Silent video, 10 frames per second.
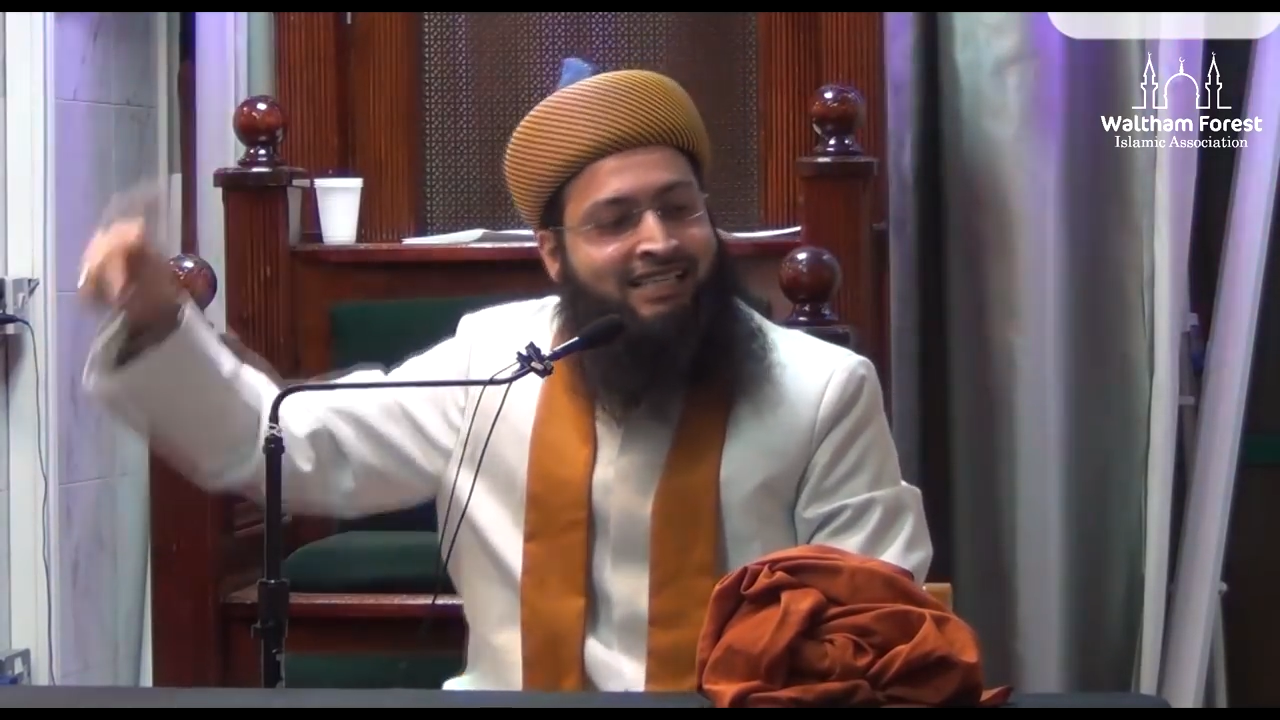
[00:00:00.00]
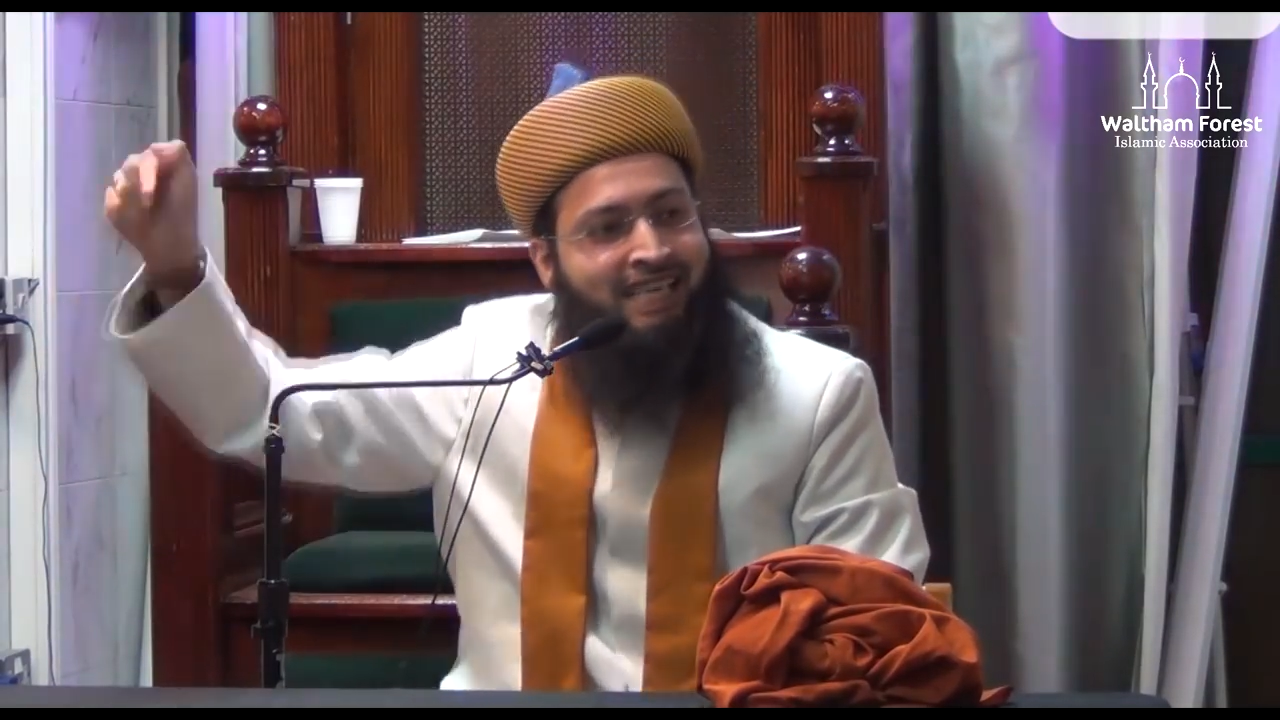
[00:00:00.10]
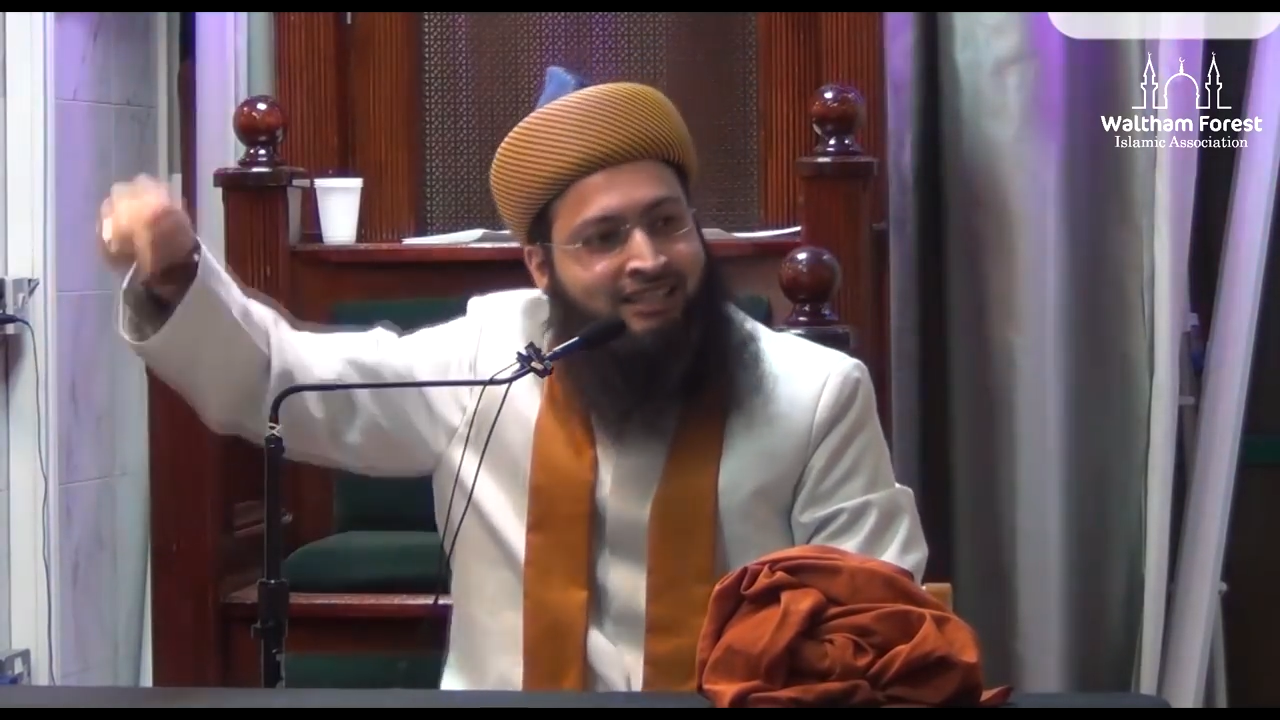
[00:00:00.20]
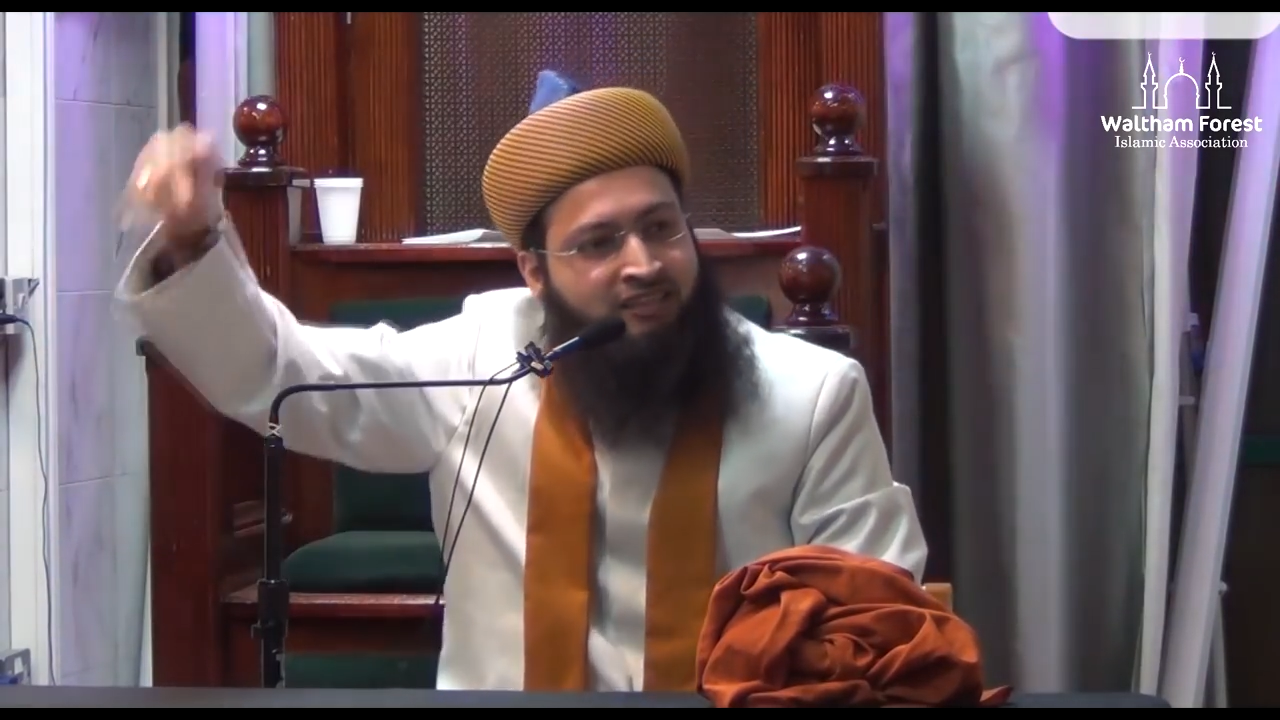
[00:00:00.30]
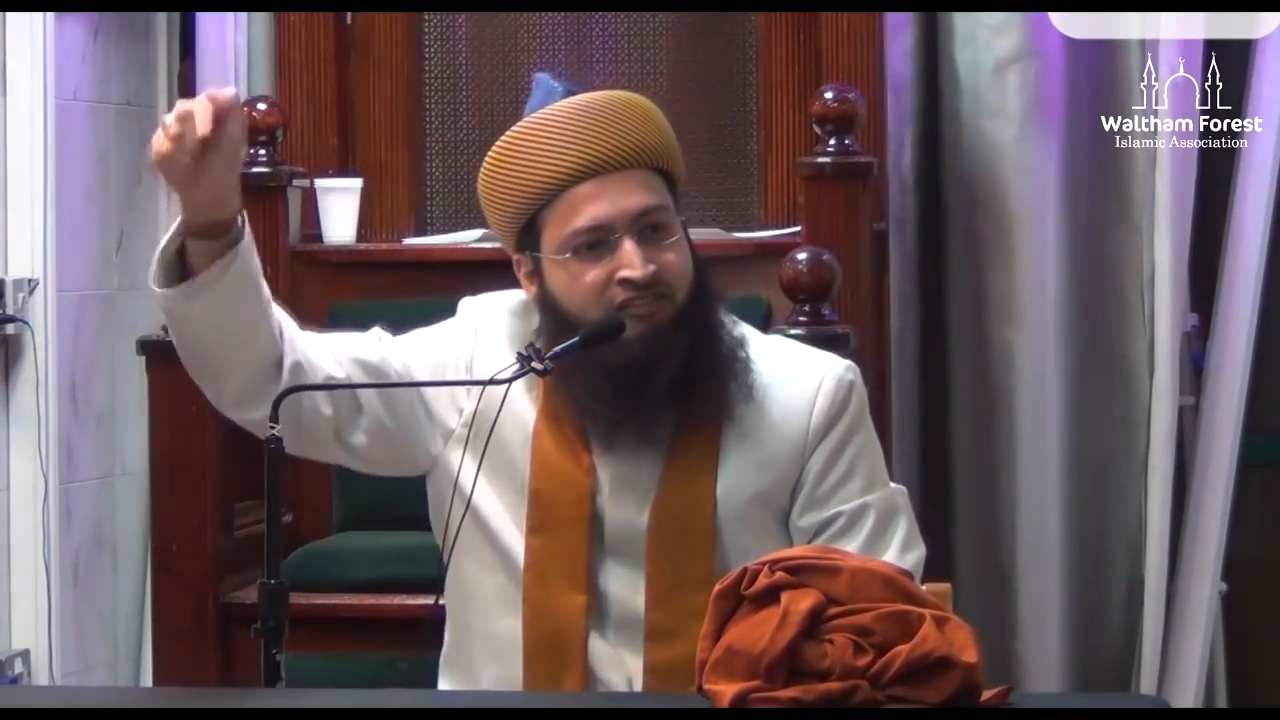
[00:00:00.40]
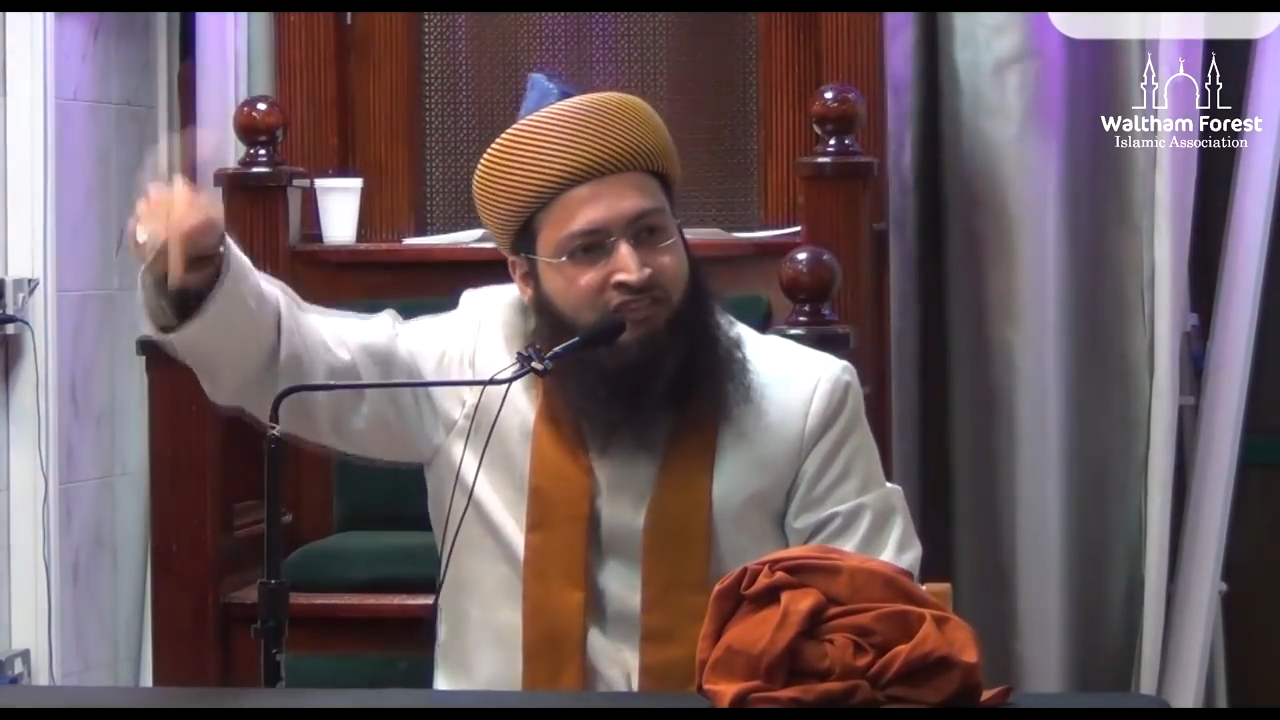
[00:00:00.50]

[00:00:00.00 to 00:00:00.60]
is at the